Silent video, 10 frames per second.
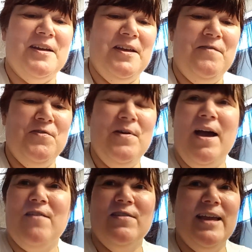If you
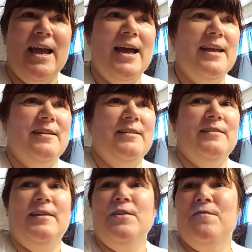have a cat
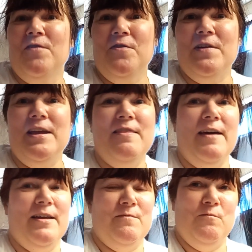like Fury
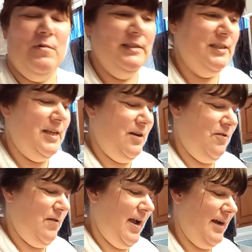that wants to
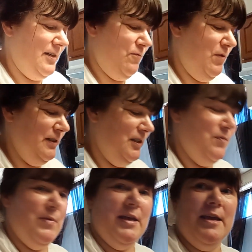interact and wants to
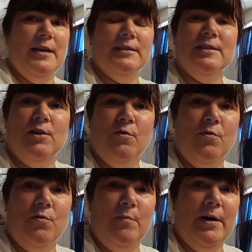be a
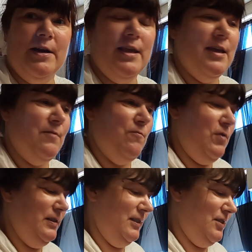snuggle buddy and
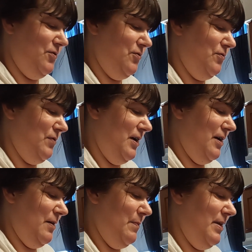wants to
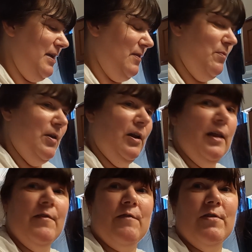be in the
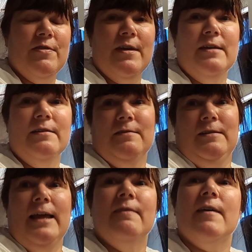middle of everything,
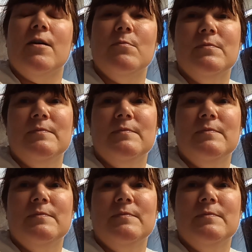let them.